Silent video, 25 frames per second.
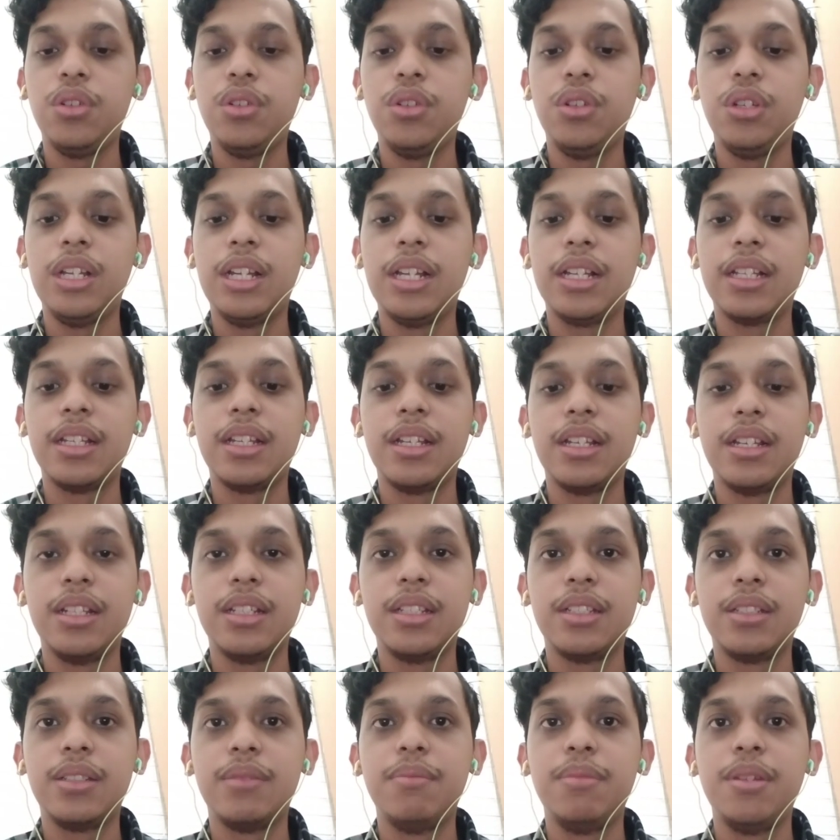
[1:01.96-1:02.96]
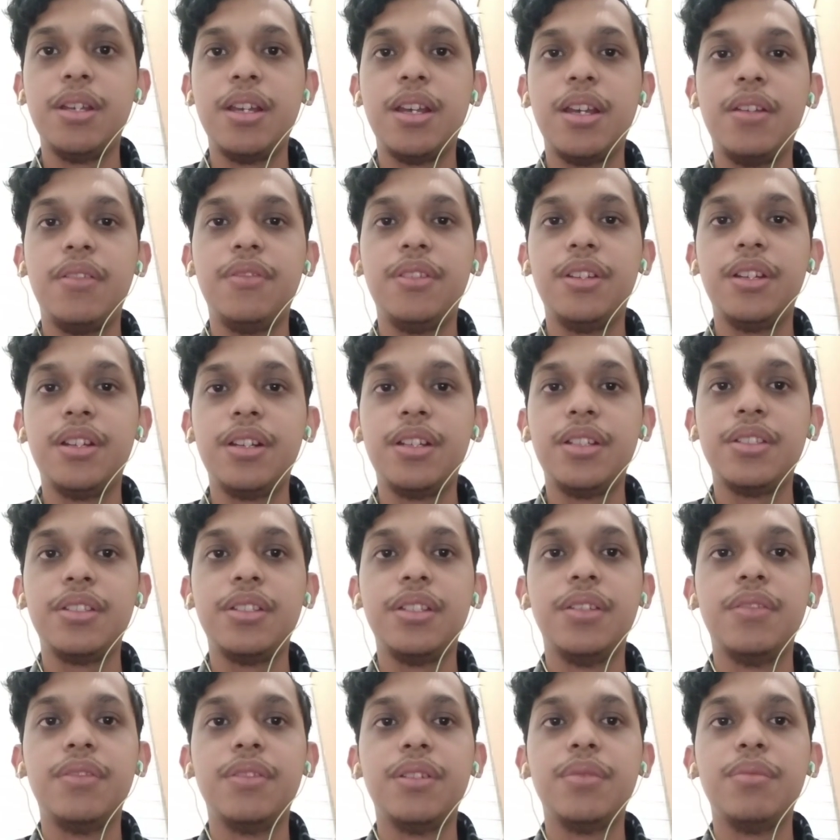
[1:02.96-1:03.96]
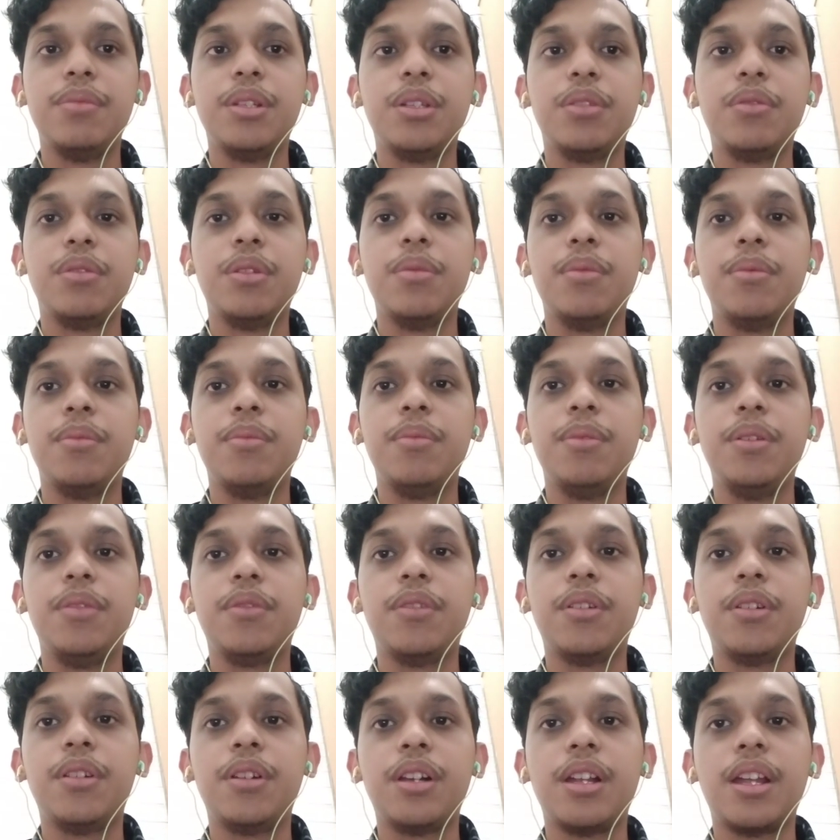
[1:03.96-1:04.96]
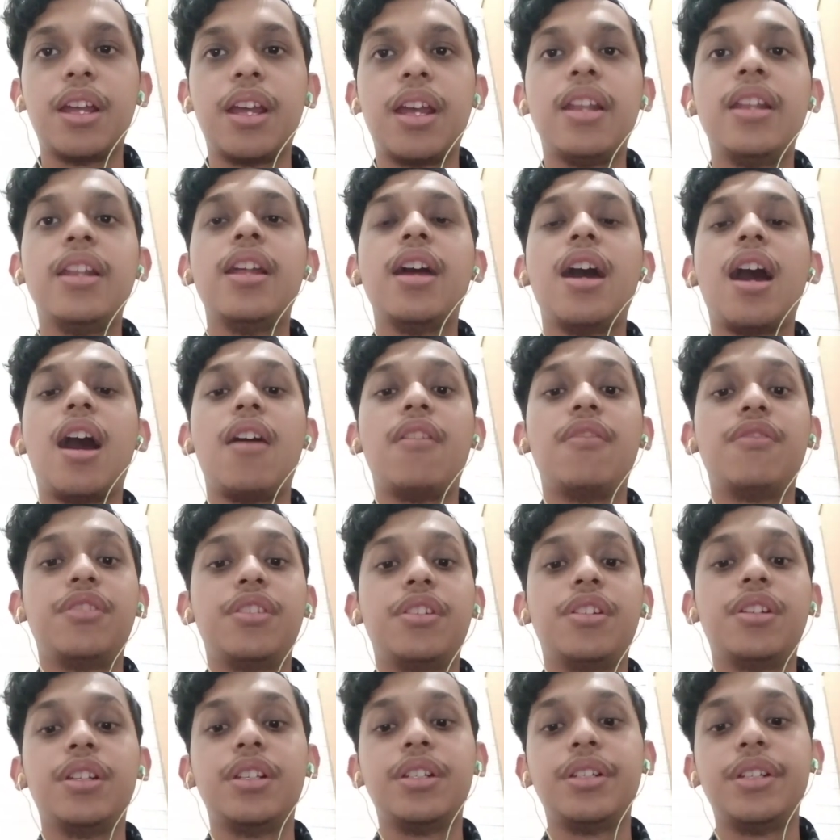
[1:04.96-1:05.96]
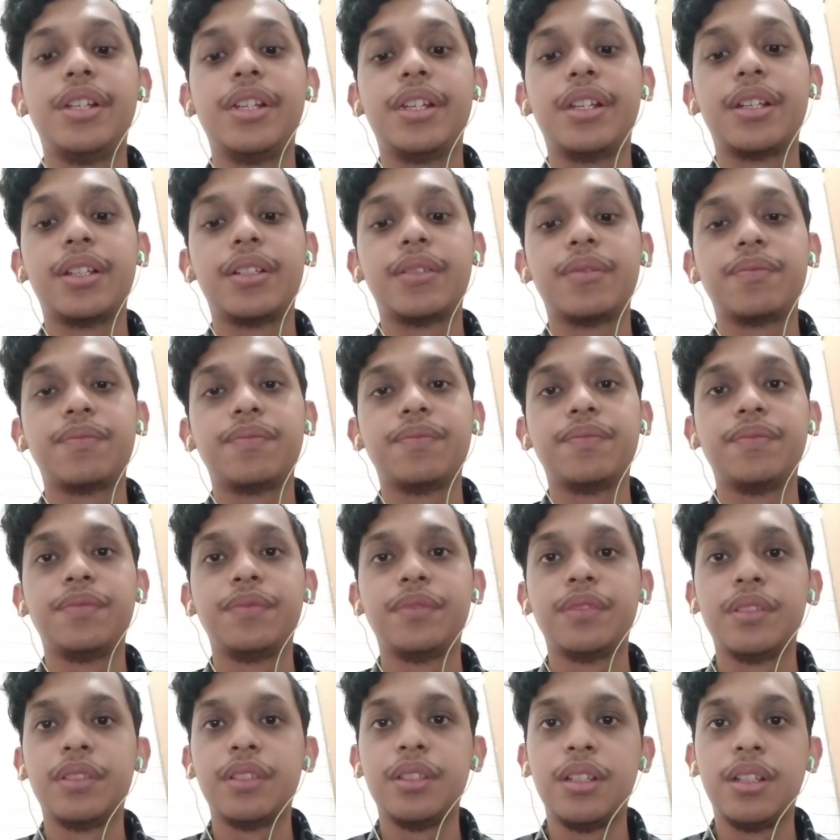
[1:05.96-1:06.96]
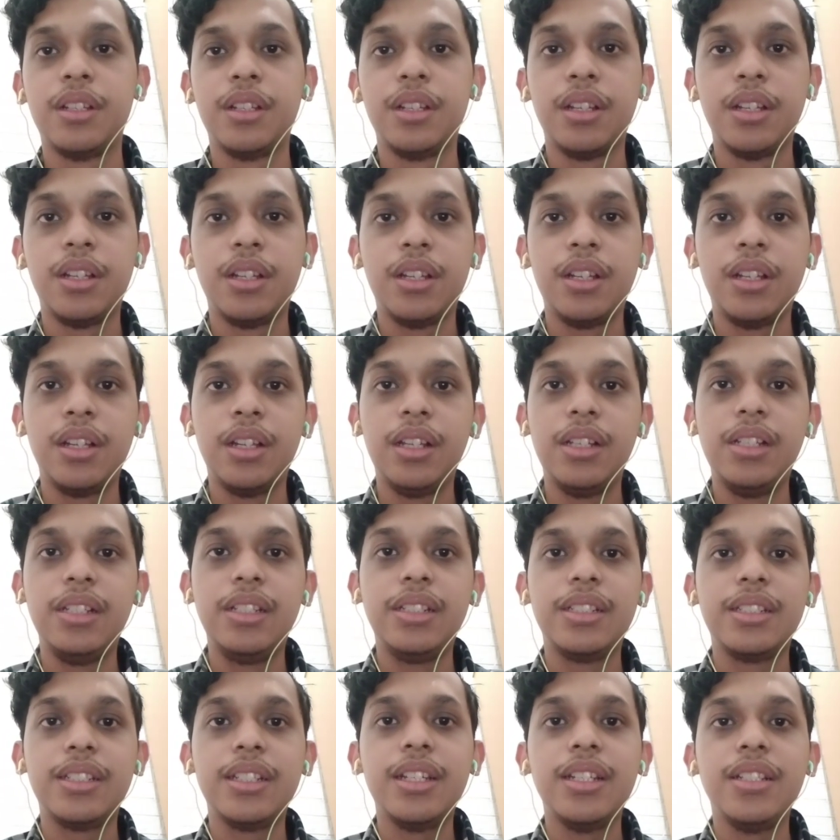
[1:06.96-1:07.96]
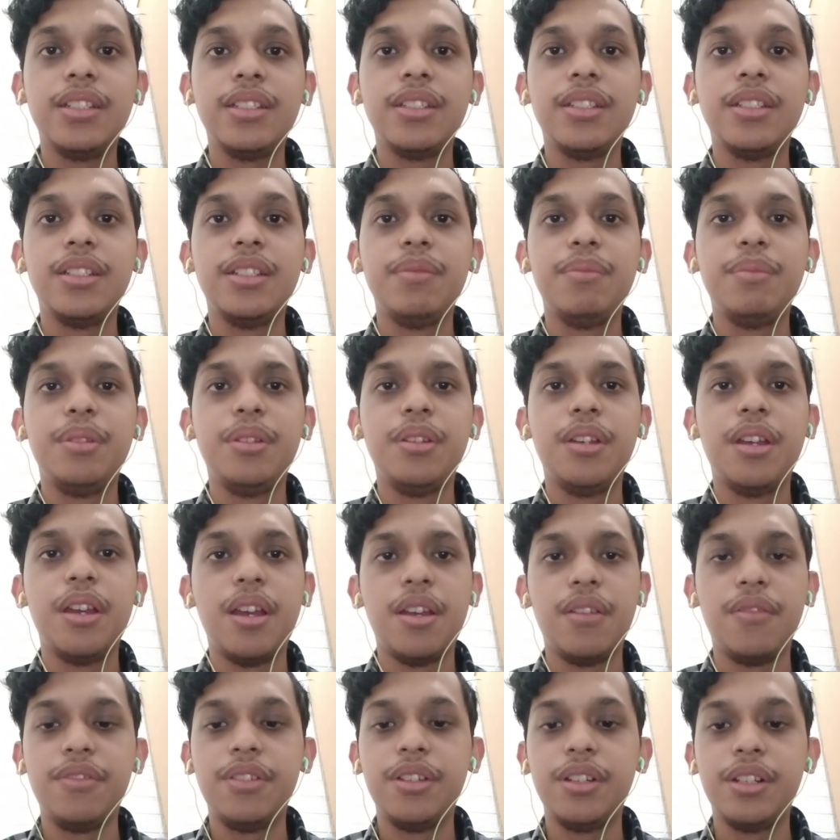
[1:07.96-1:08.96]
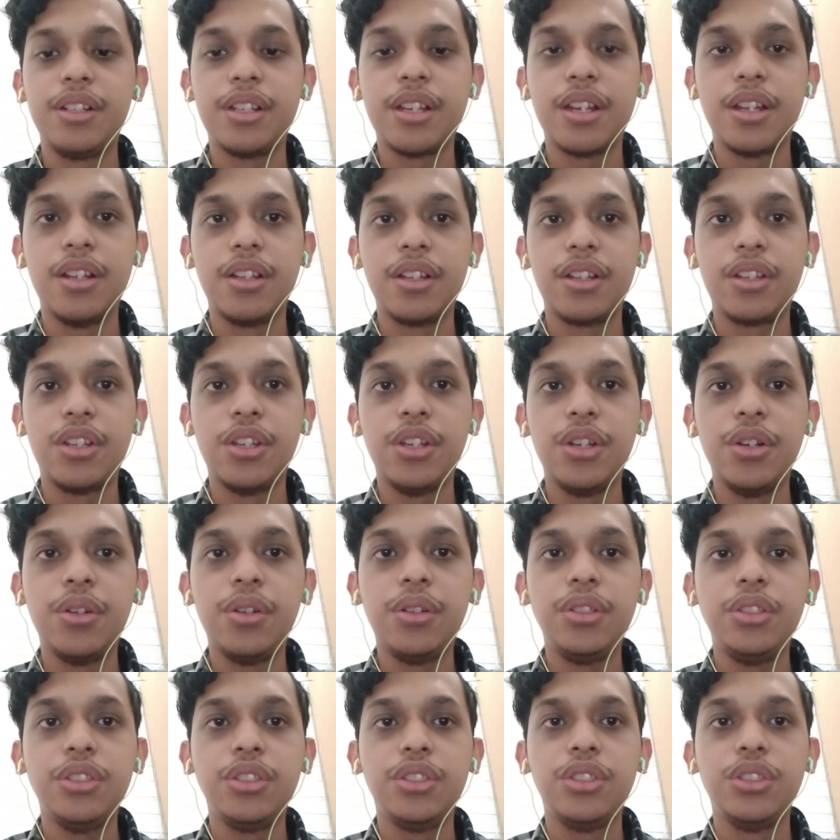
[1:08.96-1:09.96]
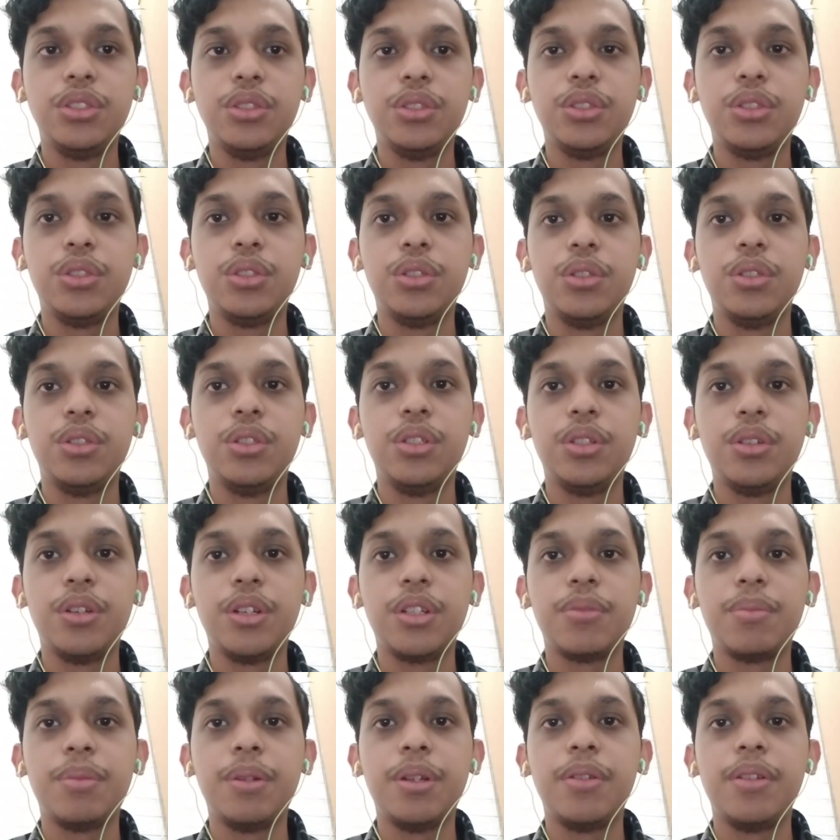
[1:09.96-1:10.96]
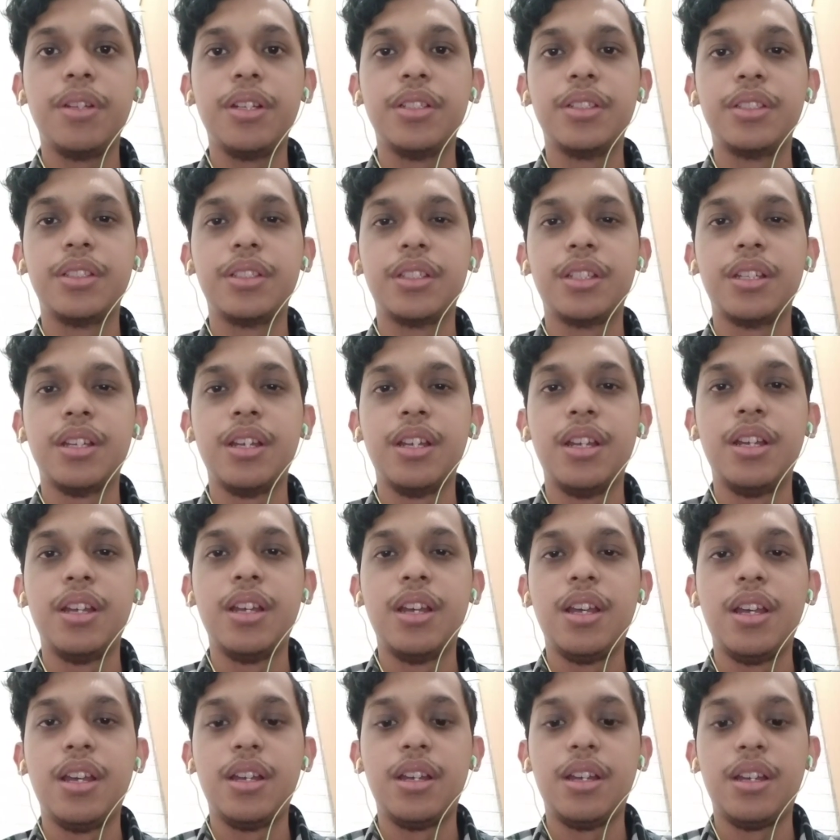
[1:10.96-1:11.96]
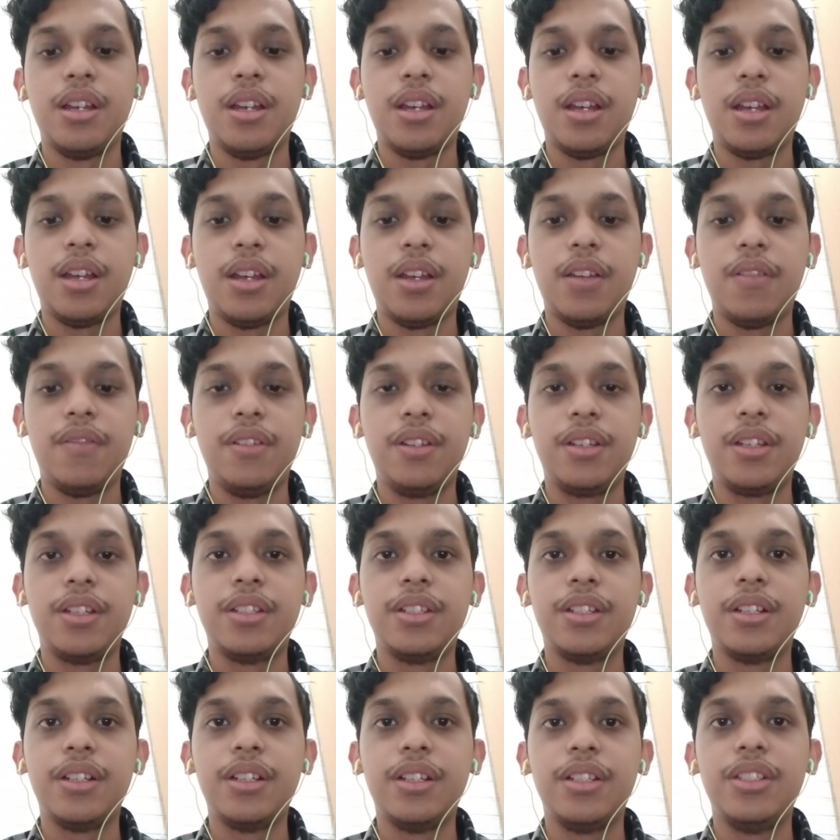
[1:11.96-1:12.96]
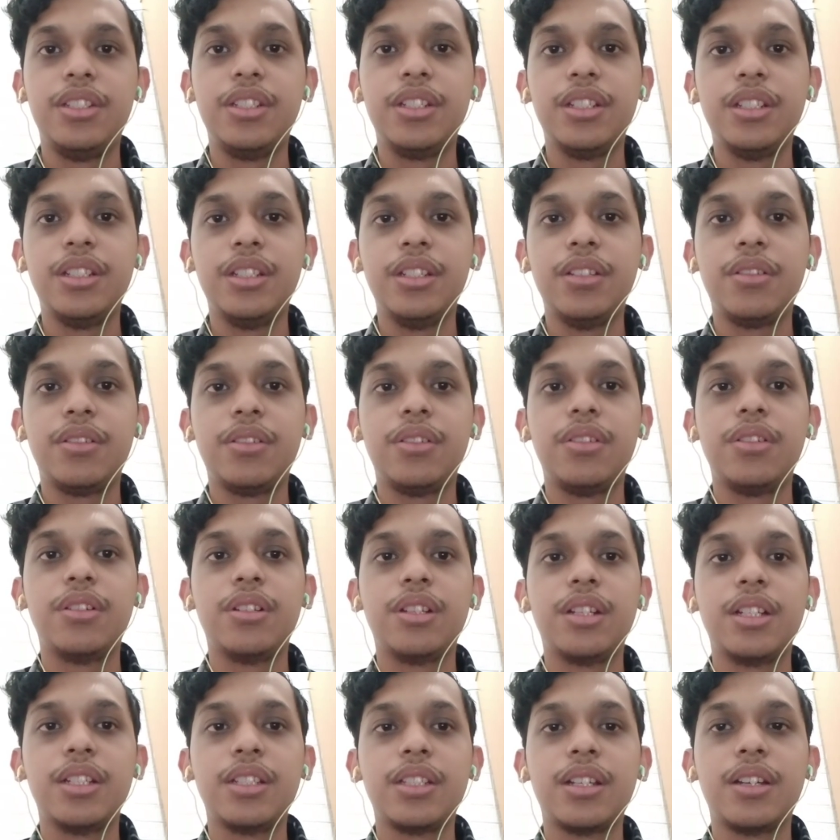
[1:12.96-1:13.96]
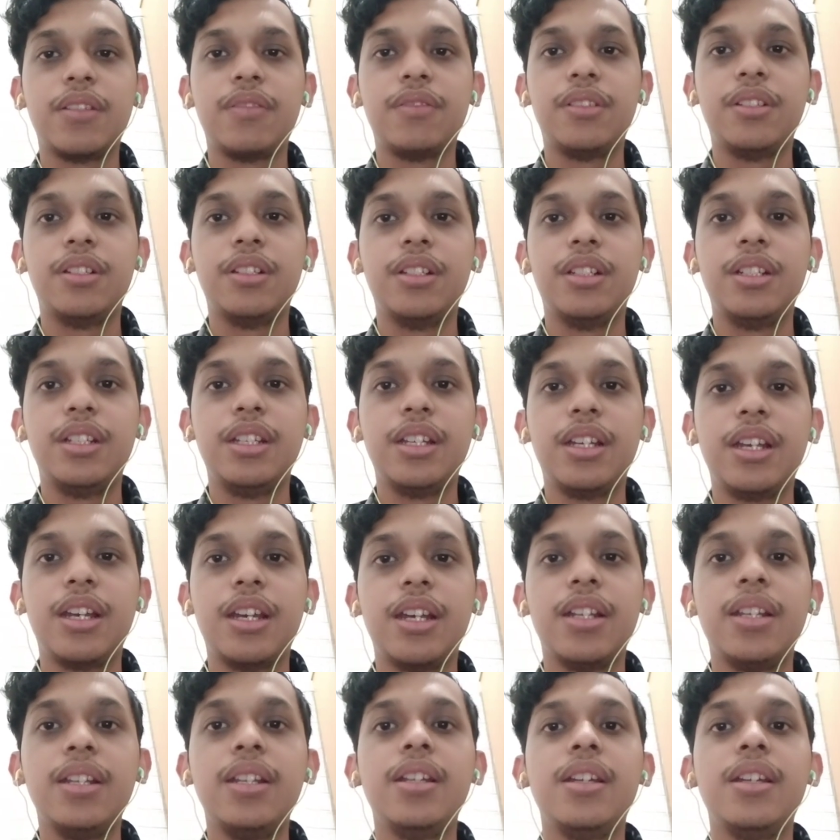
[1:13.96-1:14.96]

that his behavior is different between before and after learning. This change in behavior can occur due to new experience, having intelligence or knowledge after learning, and